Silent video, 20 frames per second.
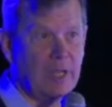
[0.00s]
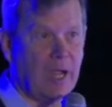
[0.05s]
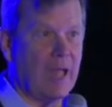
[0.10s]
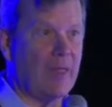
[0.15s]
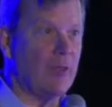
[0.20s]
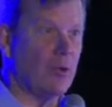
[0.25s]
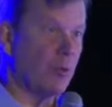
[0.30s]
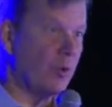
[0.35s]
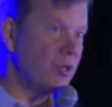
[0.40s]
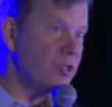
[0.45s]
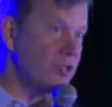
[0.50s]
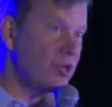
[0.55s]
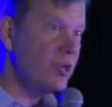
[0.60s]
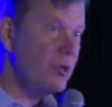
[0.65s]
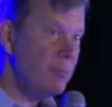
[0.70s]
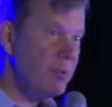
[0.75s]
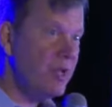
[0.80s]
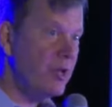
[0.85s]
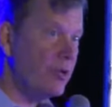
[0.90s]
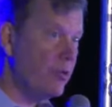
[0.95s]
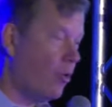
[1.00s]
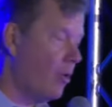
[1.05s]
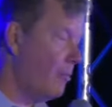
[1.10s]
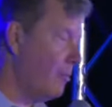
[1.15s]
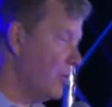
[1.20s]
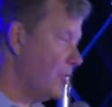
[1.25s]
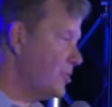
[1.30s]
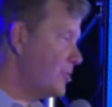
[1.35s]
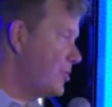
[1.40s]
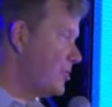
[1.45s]
And the risk could be
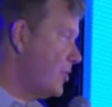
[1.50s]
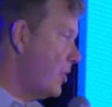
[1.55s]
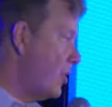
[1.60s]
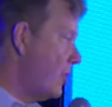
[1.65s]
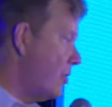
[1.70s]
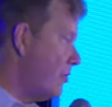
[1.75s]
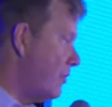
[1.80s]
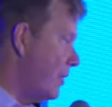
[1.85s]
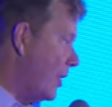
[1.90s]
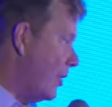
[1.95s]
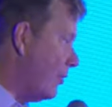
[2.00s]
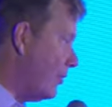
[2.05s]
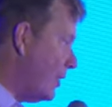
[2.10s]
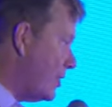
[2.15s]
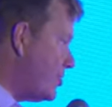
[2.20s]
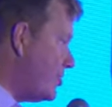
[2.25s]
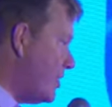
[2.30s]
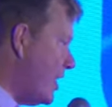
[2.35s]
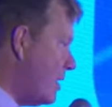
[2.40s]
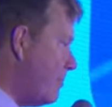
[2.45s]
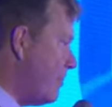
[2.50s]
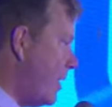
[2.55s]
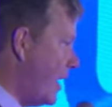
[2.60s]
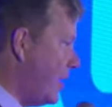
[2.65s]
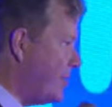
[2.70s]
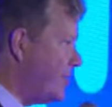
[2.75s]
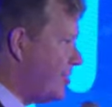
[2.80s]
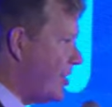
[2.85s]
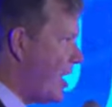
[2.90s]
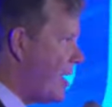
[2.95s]
enormous. So, you know, let's take
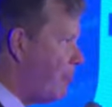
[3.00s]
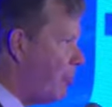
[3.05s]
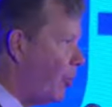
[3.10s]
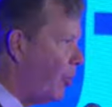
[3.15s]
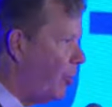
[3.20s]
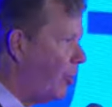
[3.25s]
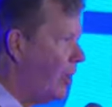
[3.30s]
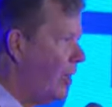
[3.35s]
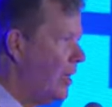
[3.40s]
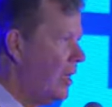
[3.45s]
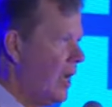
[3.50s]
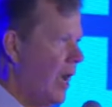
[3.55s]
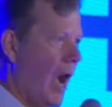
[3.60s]
my example.